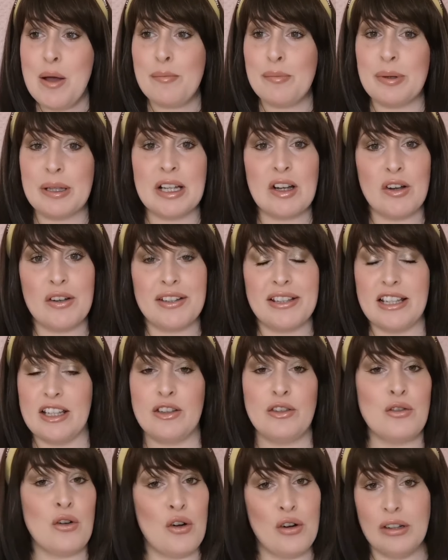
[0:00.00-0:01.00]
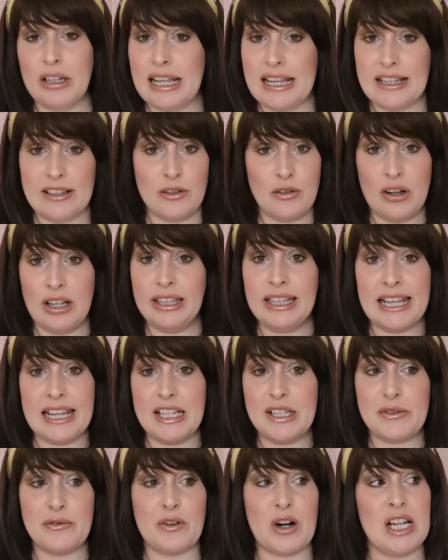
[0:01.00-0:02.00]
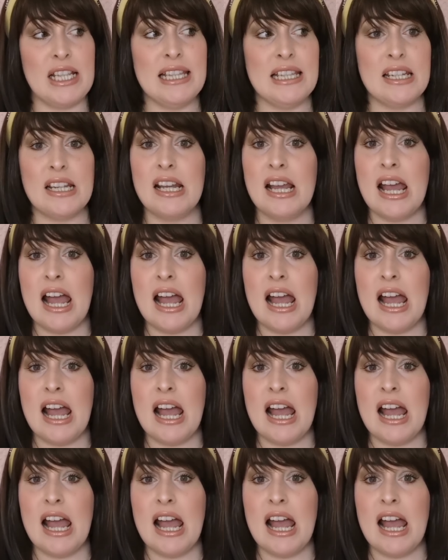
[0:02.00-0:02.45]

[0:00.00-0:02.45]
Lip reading: because it's not a lace front.